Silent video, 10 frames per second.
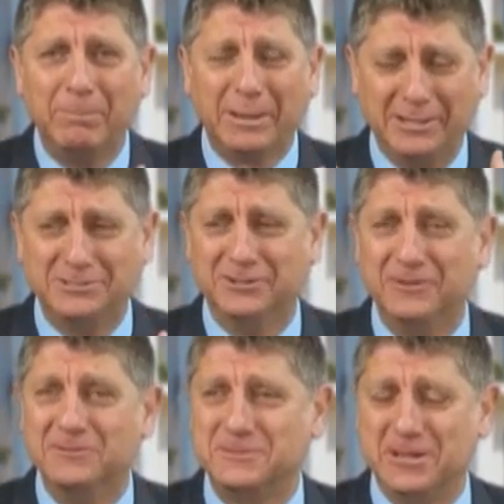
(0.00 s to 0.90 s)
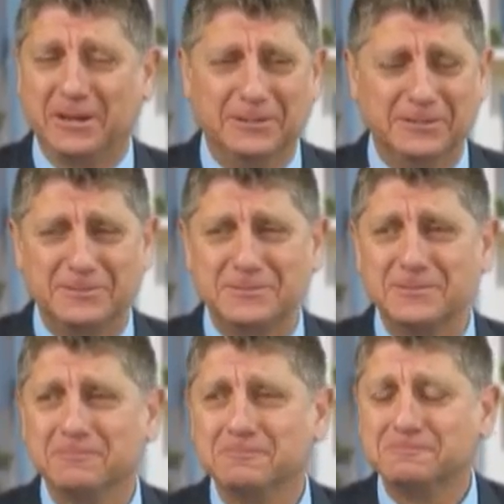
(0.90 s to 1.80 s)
Because of his sickness.